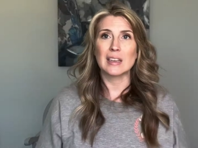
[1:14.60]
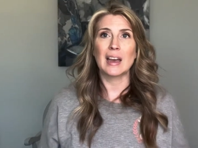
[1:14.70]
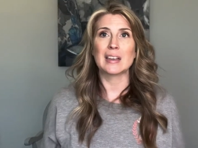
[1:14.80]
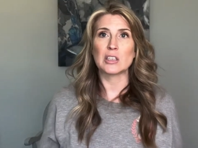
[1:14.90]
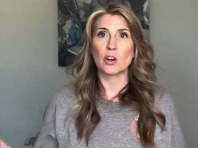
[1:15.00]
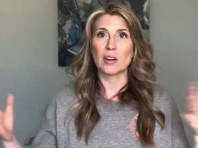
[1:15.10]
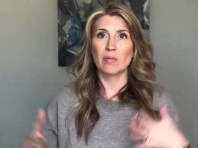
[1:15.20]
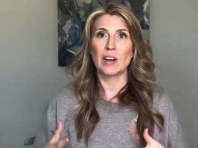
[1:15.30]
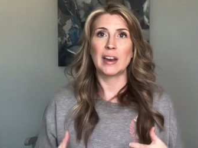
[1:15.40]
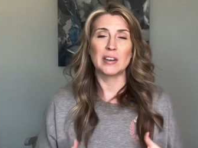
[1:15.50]
cats are
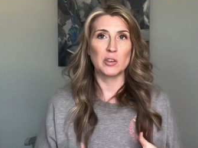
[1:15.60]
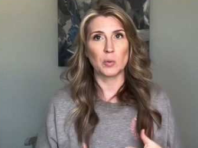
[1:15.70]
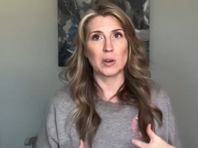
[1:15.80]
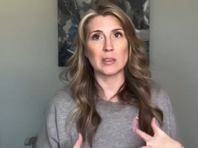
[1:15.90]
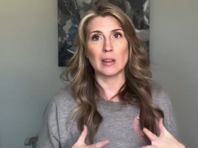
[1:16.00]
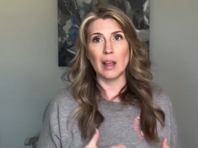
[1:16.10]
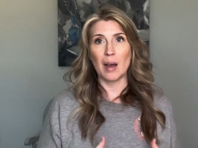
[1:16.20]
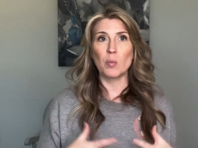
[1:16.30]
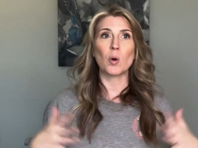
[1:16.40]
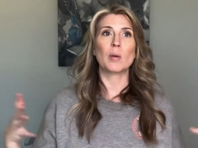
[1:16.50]
confined indoors a lot
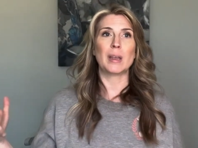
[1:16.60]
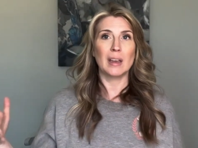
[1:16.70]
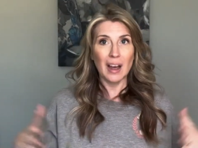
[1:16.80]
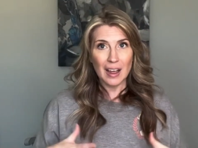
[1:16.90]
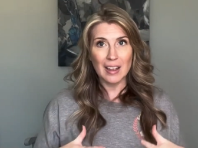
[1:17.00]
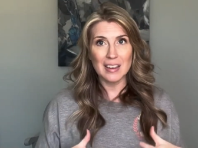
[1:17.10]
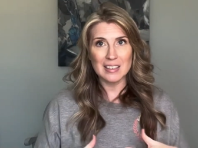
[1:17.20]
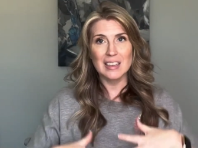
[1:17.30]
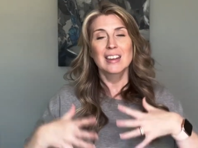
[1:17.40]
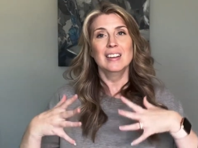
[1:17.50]
more because
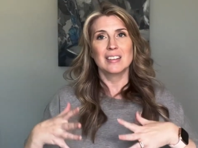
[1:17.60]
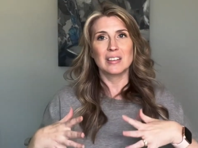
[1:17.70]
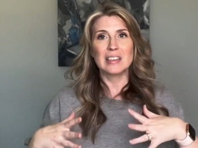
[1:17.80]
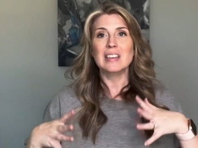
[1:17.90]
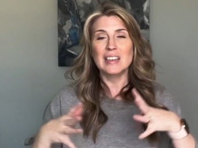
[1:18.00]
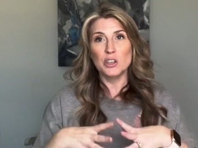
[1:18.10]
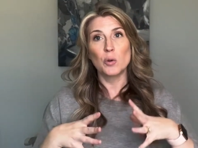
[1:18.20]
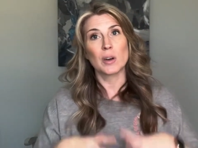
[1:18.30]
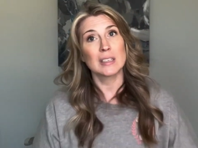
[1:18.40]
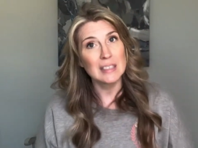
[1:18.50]
in New
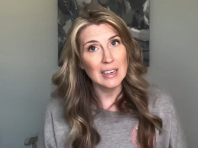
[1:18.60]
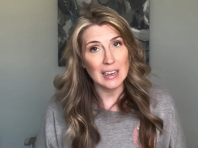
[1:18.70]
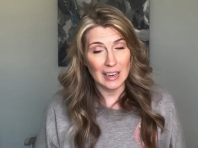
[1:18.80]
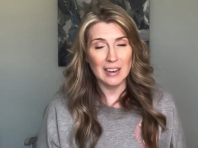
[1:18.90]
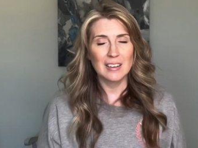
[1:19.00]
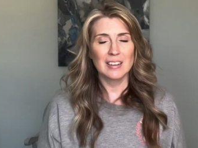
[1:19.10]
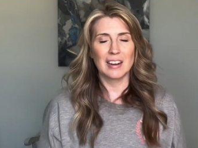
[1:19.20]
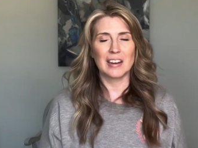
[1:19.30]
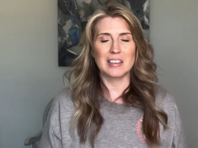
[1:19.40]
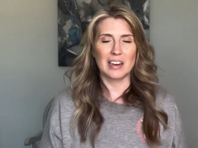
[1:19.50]
York City,
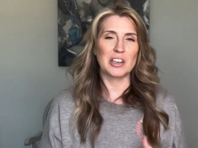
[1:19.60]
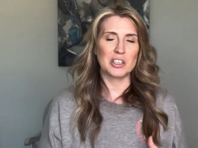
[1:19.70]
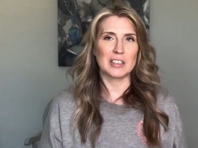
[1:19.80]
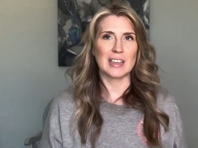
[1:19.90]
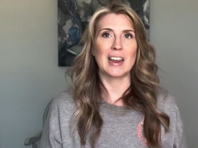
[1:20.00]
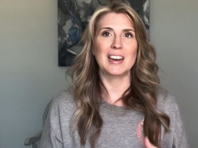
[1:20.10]
I, I, should say, in